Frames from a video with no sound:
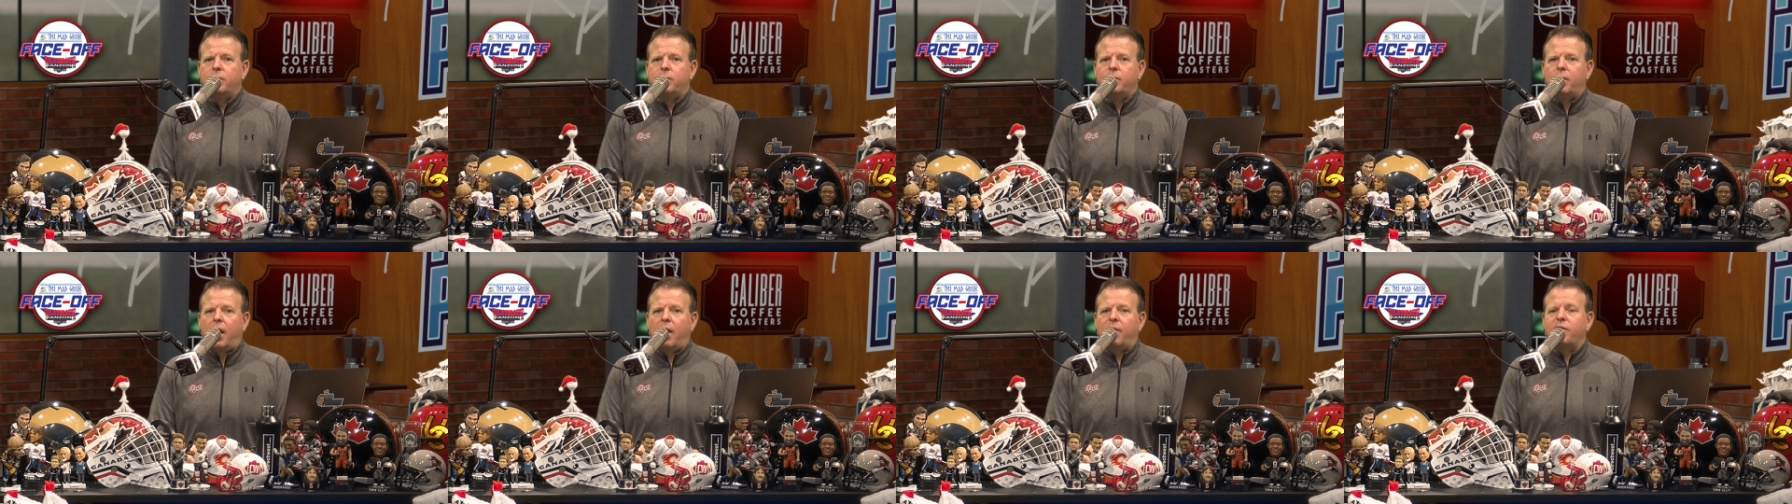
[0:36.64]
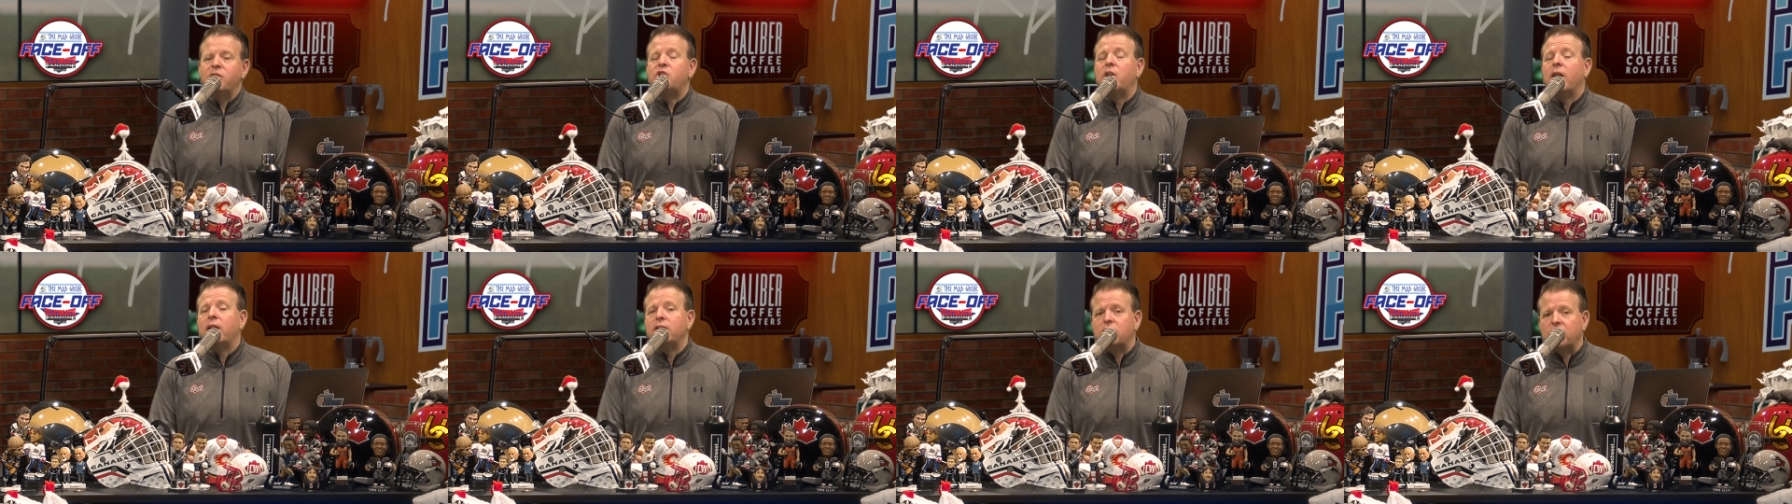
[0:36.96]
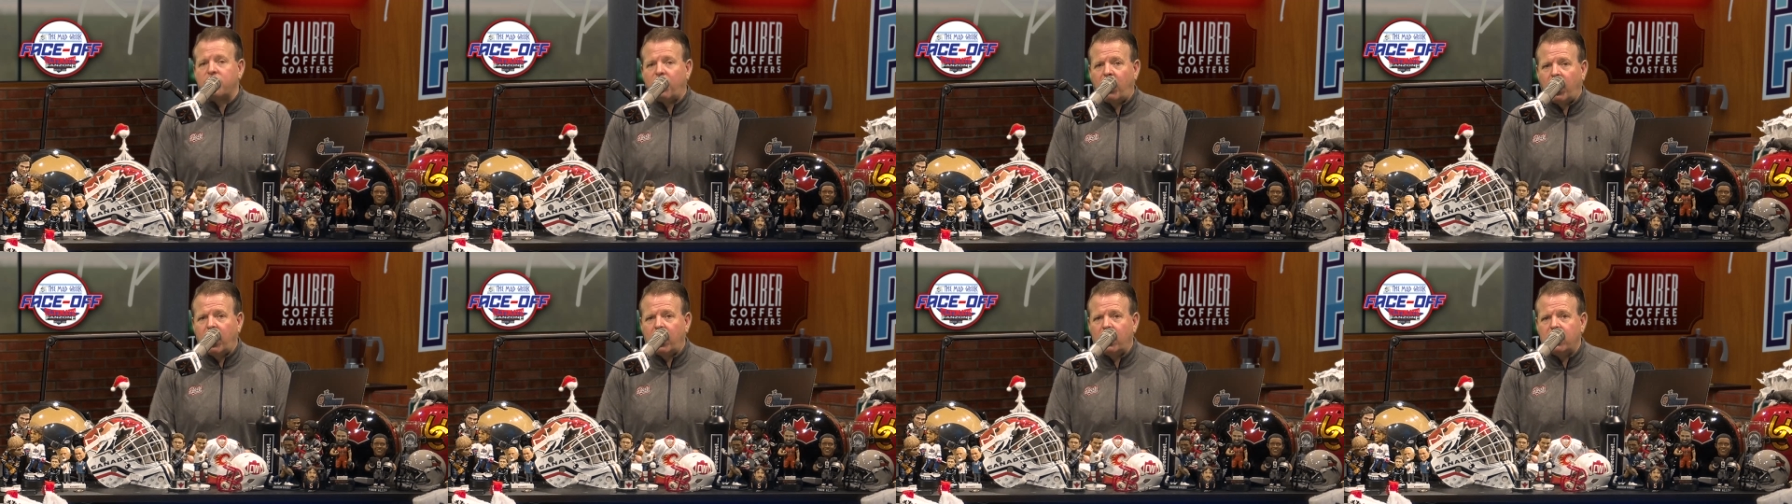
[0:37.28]
have a change
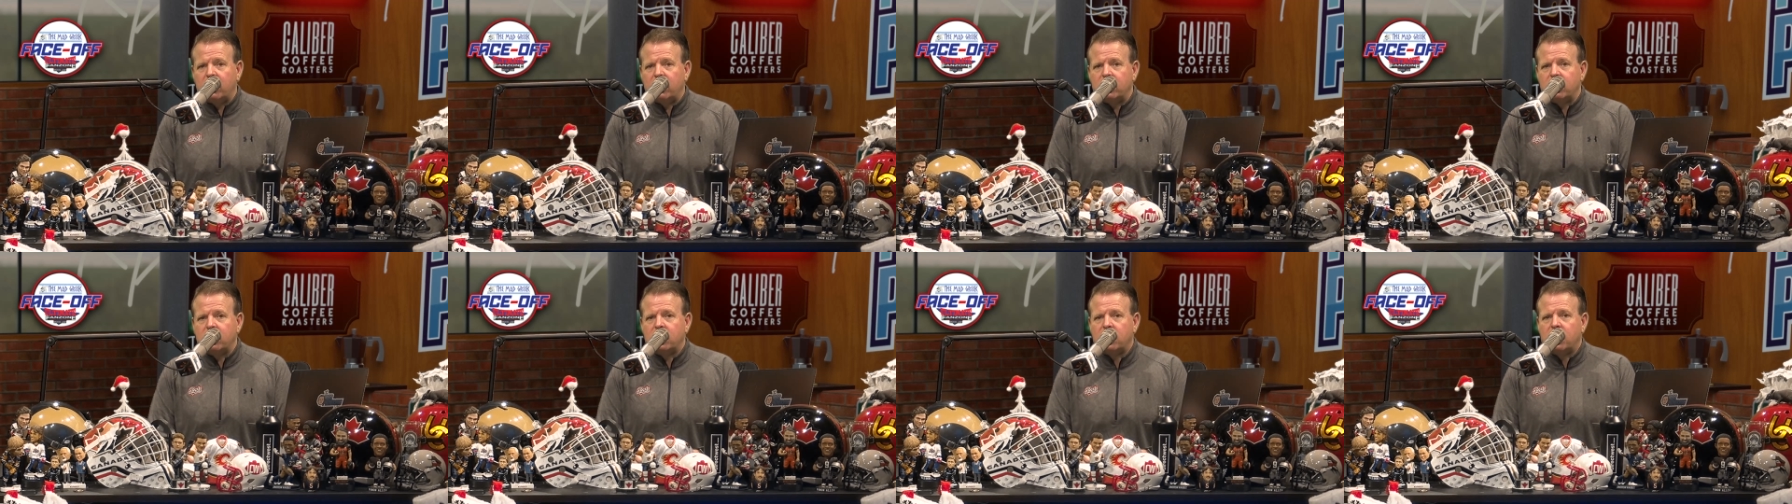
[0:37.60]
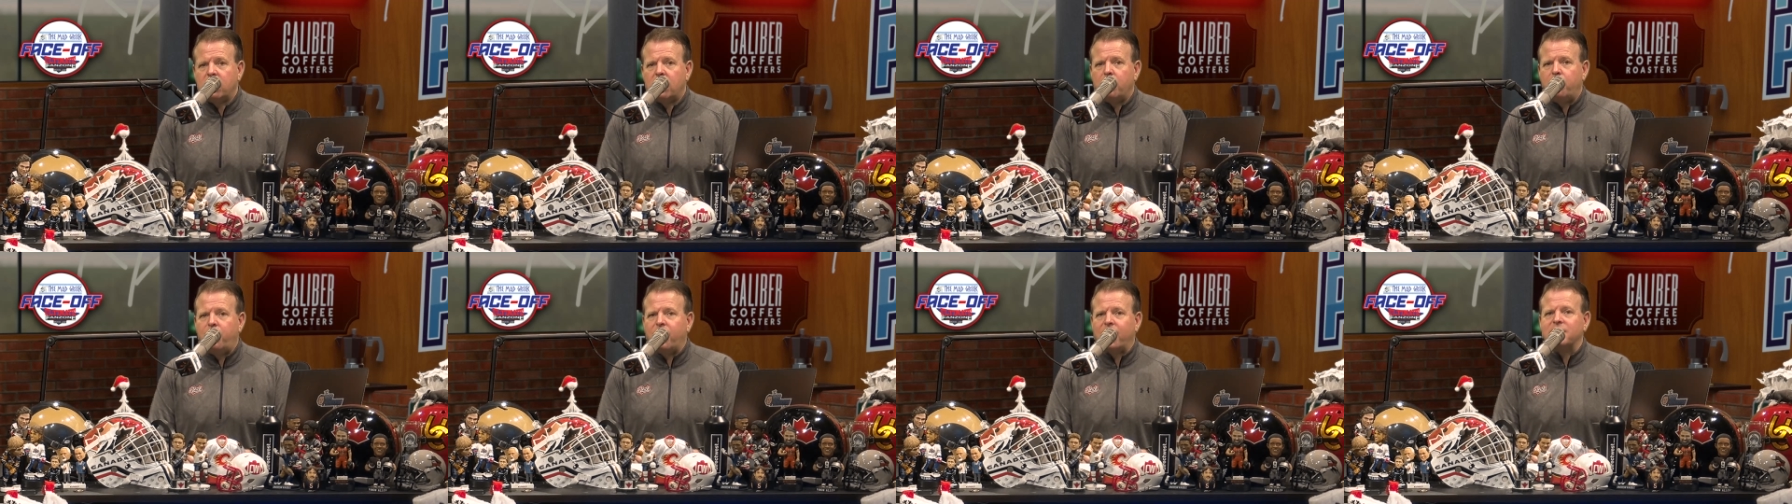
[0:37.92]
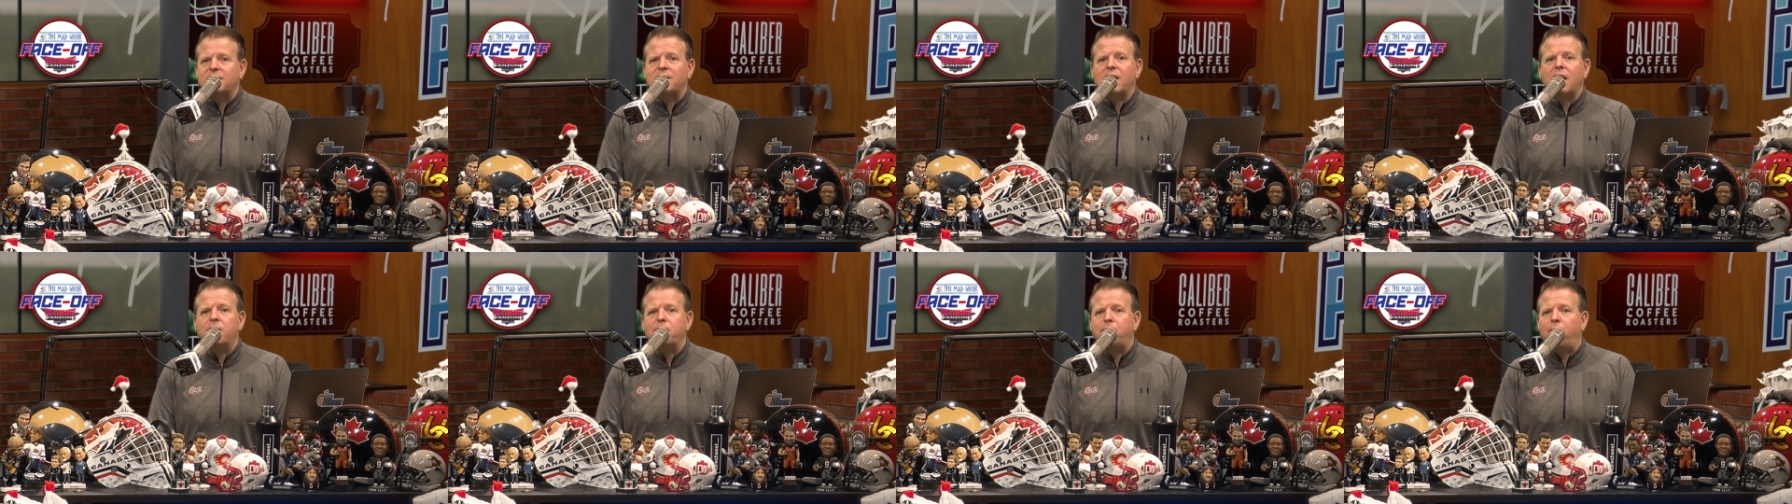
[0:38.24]
of heart
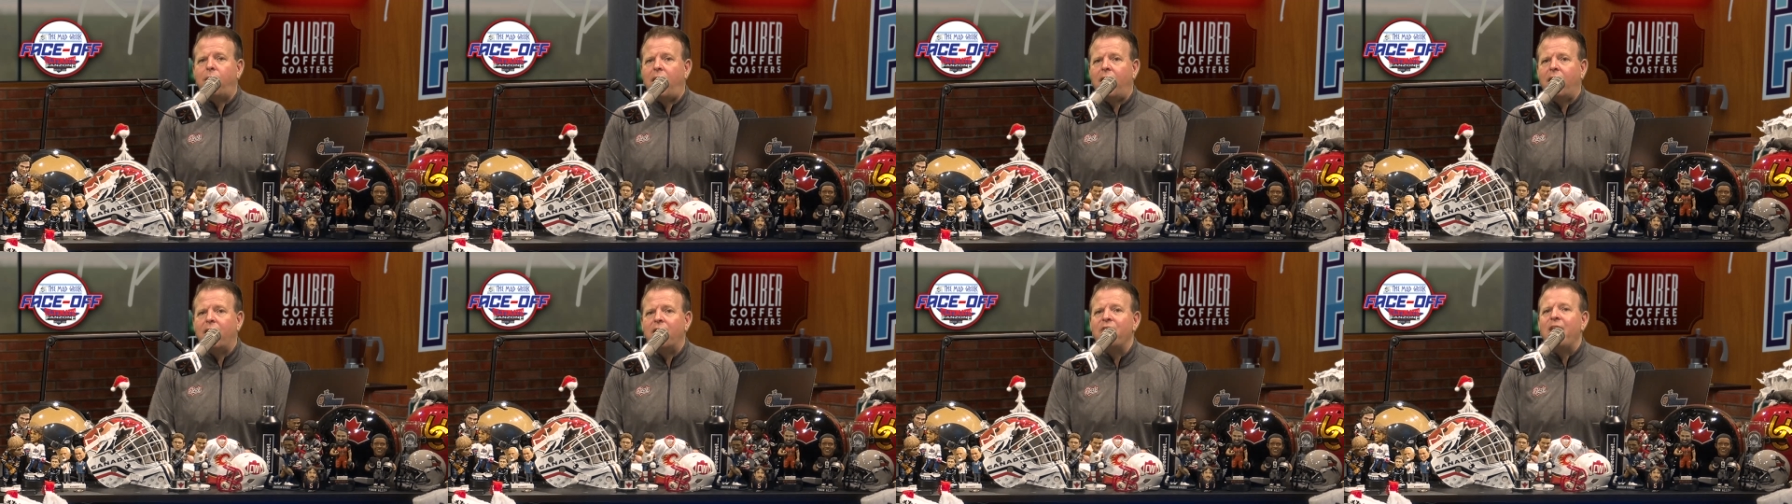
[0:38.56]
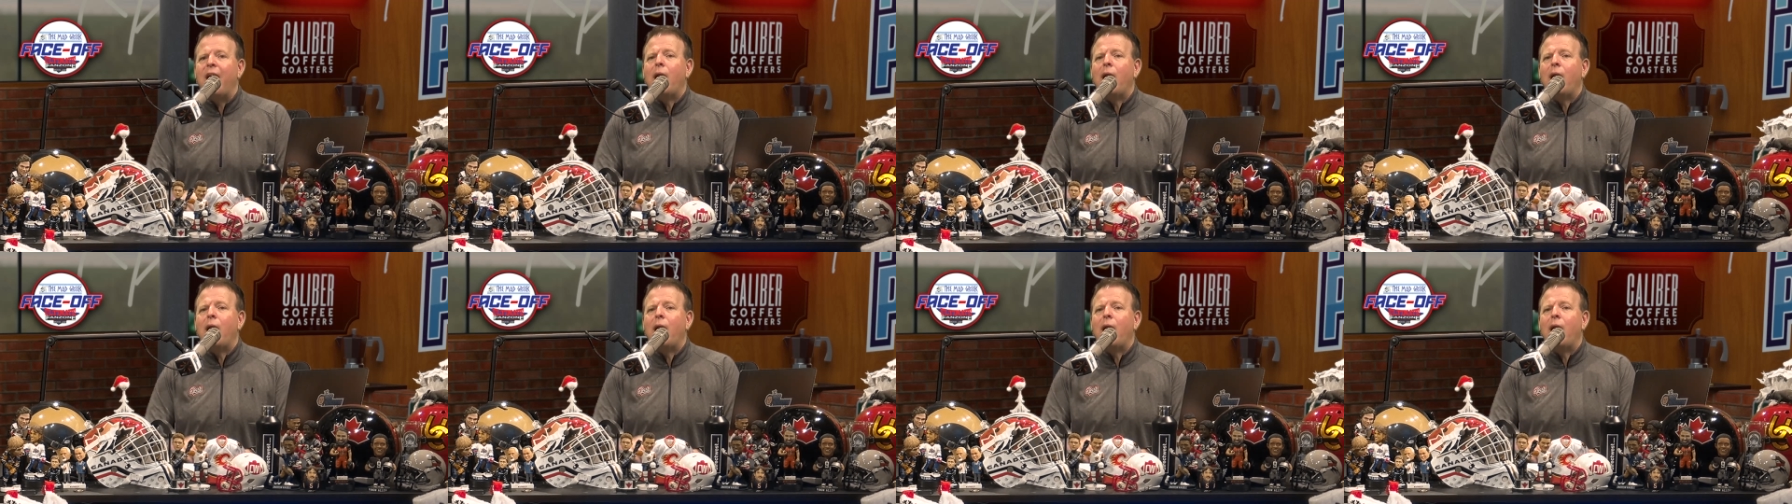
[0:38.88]
because Empire.